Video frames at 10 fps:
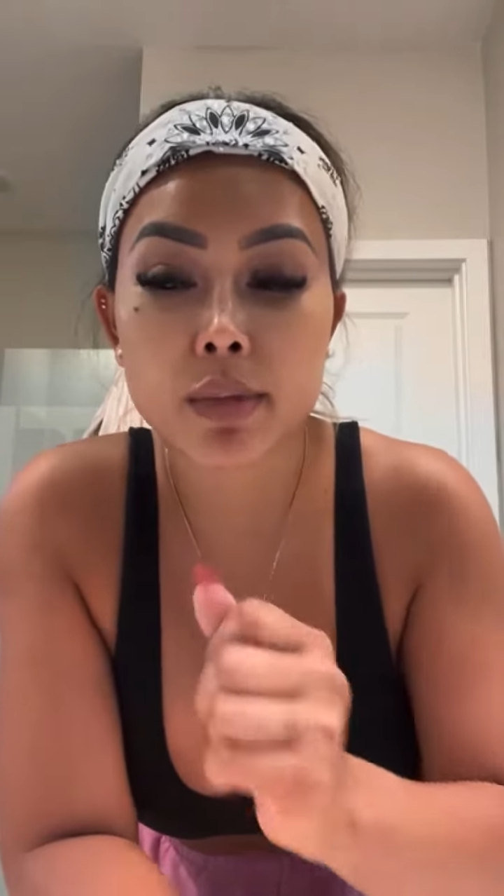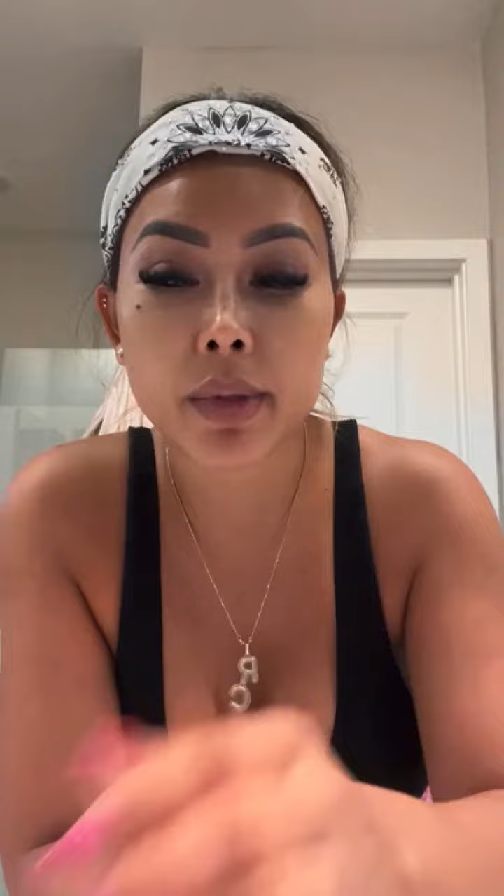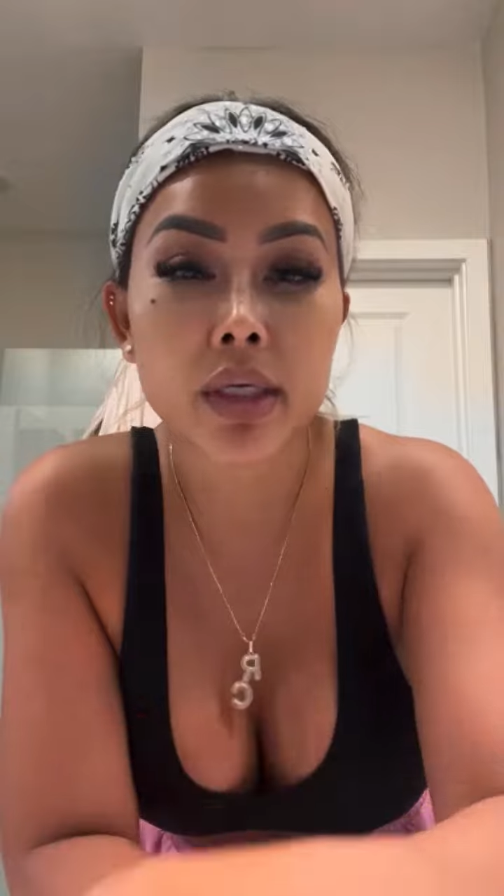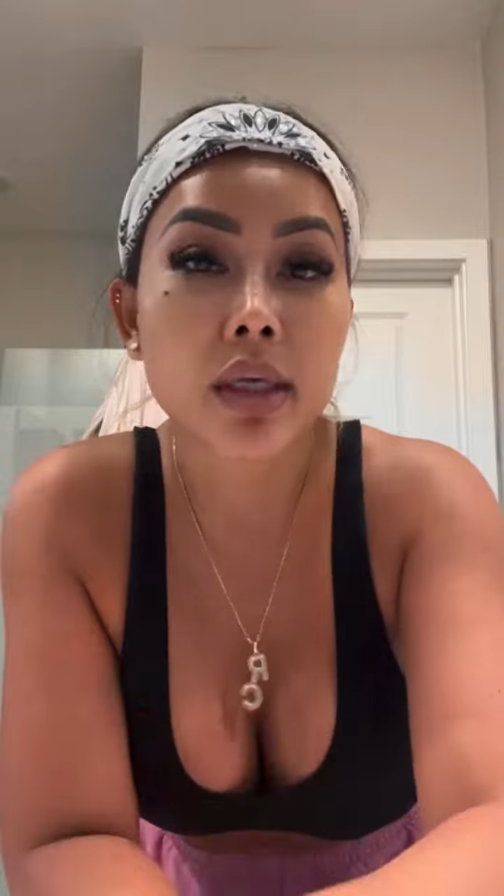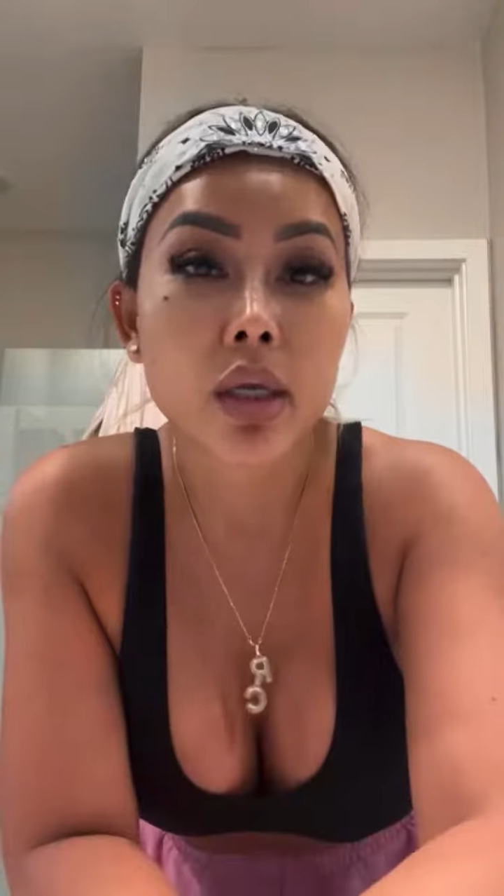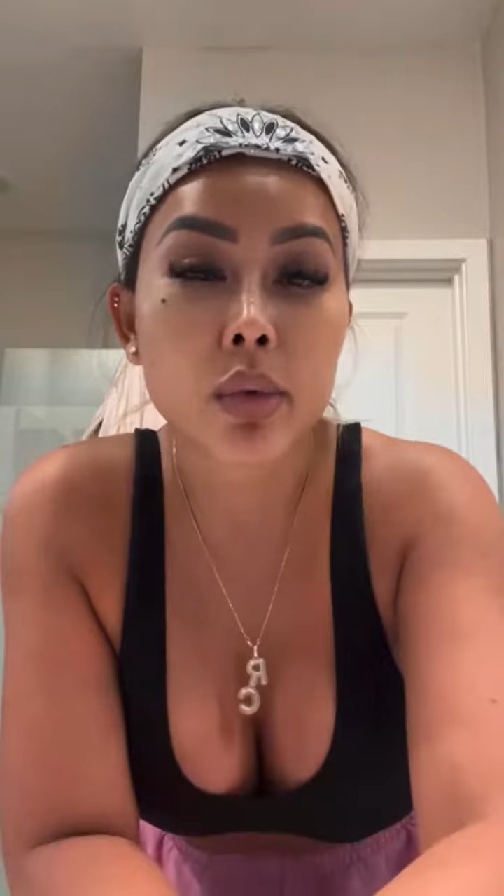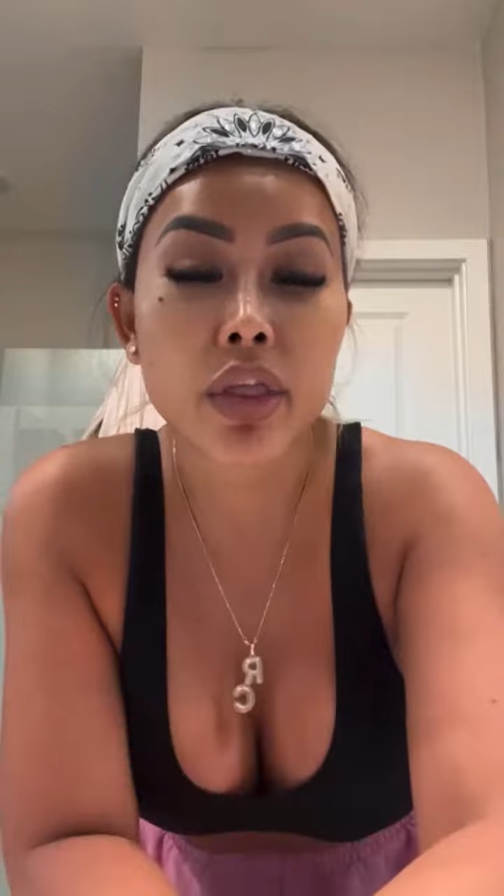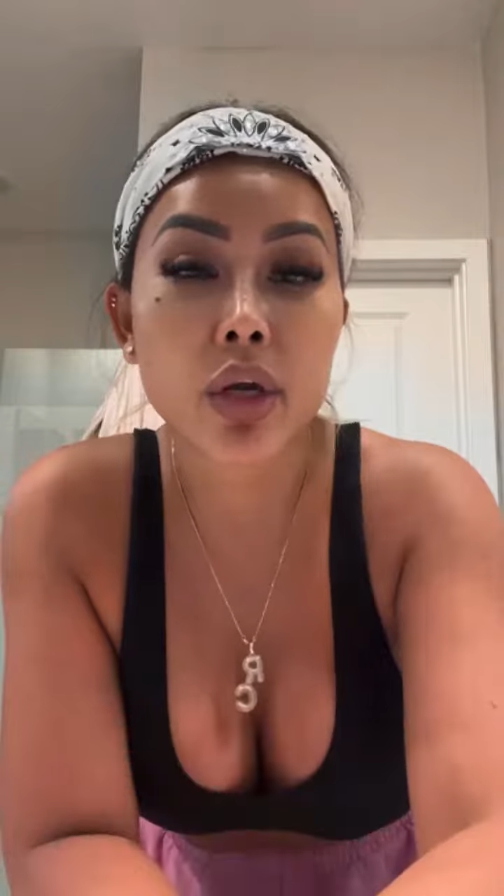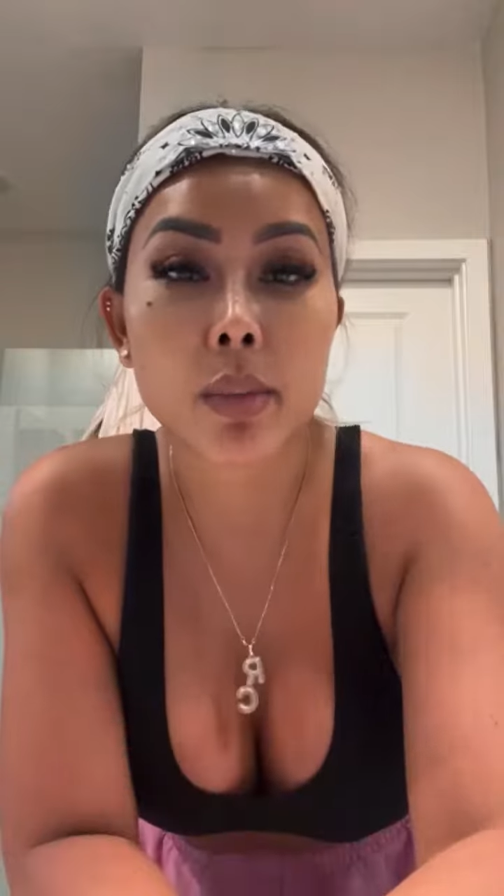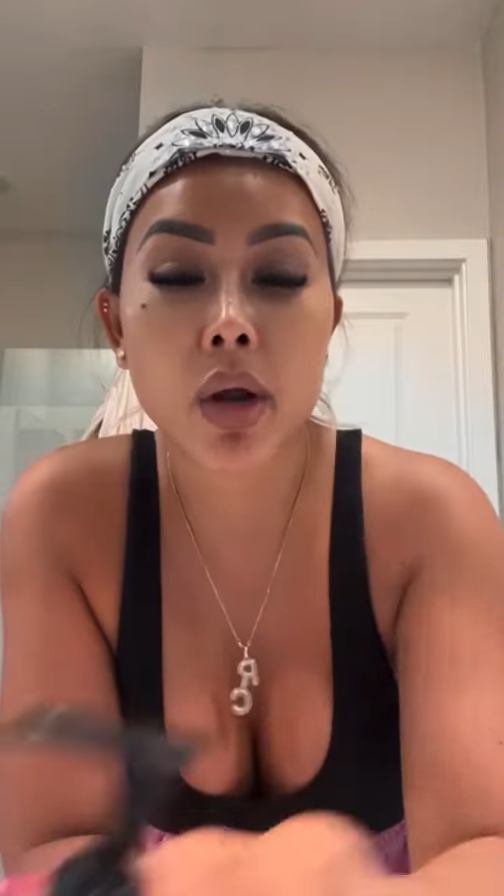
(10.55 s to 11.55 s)
But with
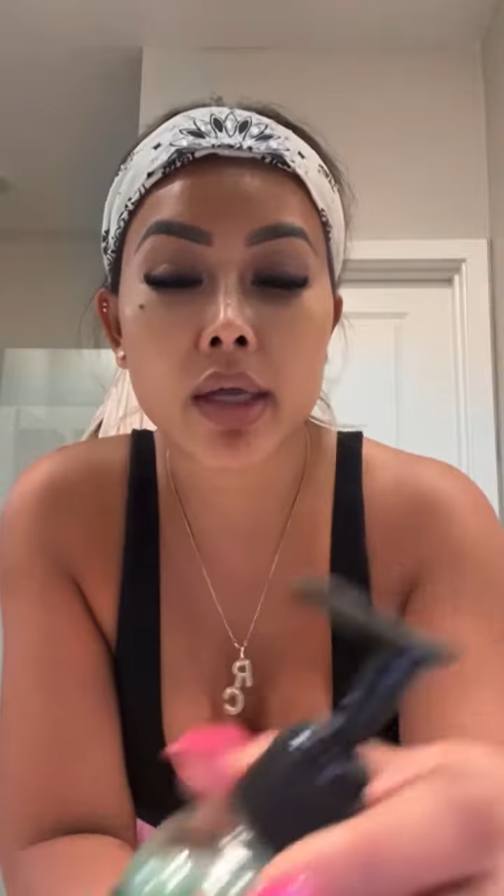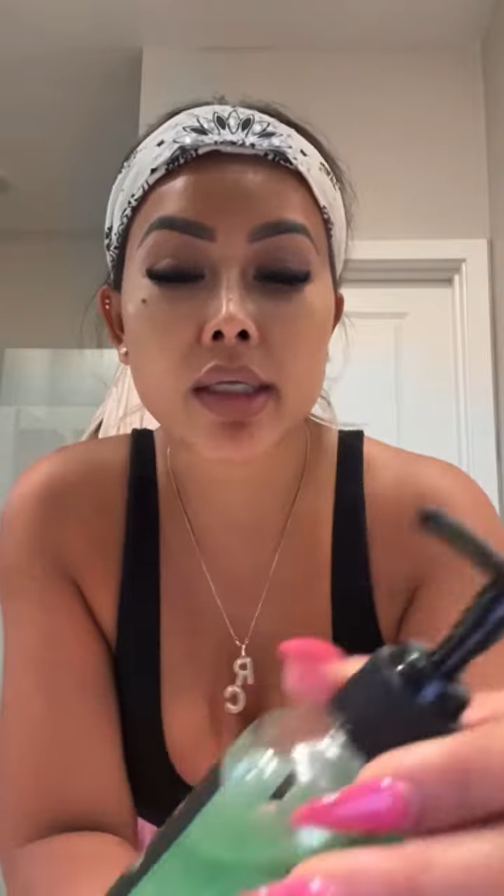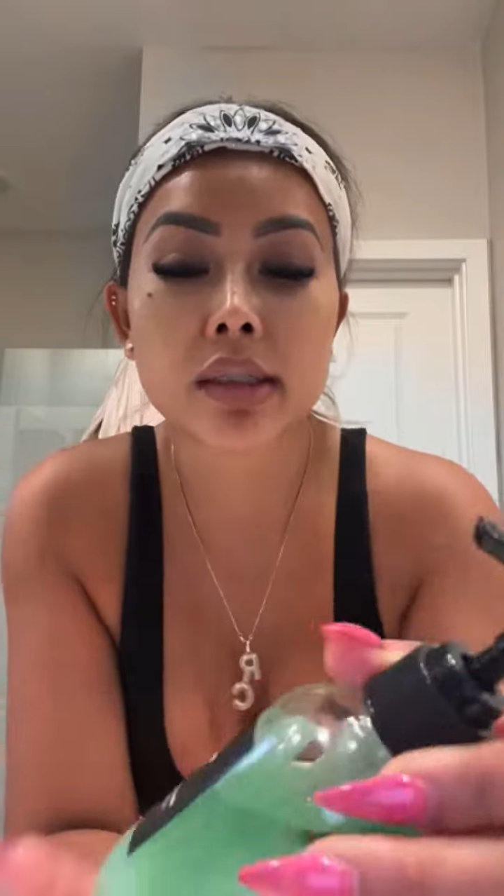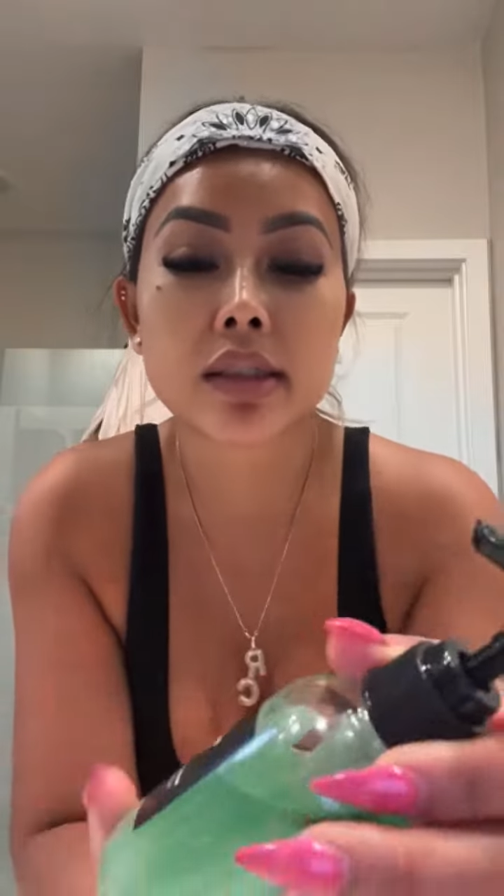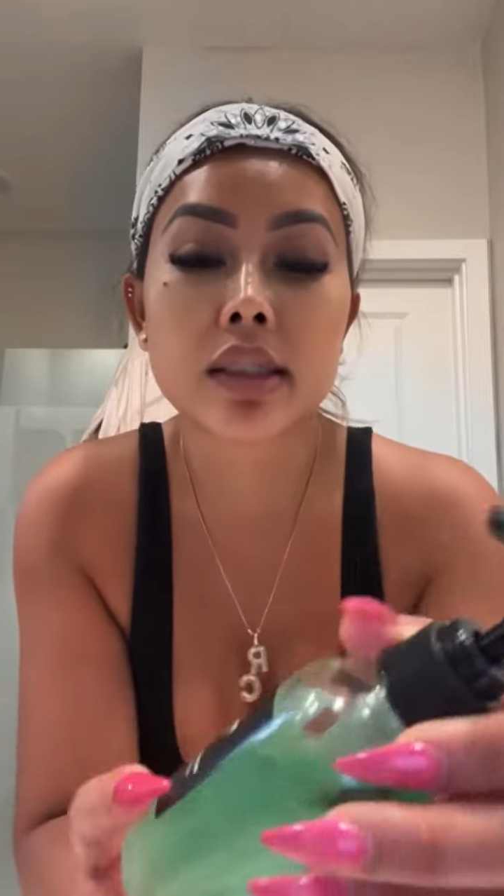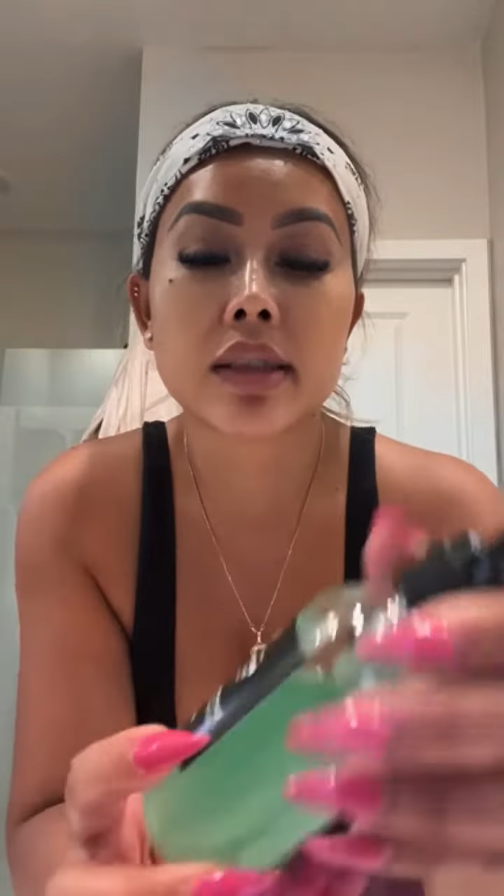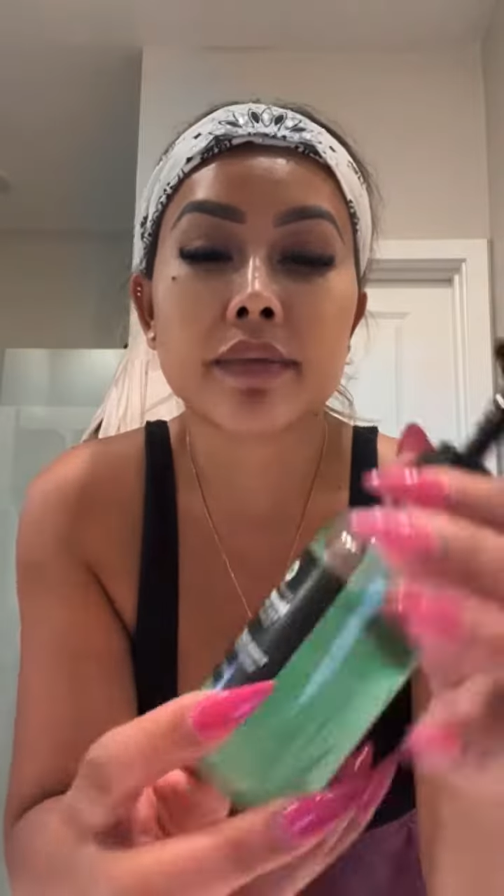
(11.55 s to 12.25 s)
her product,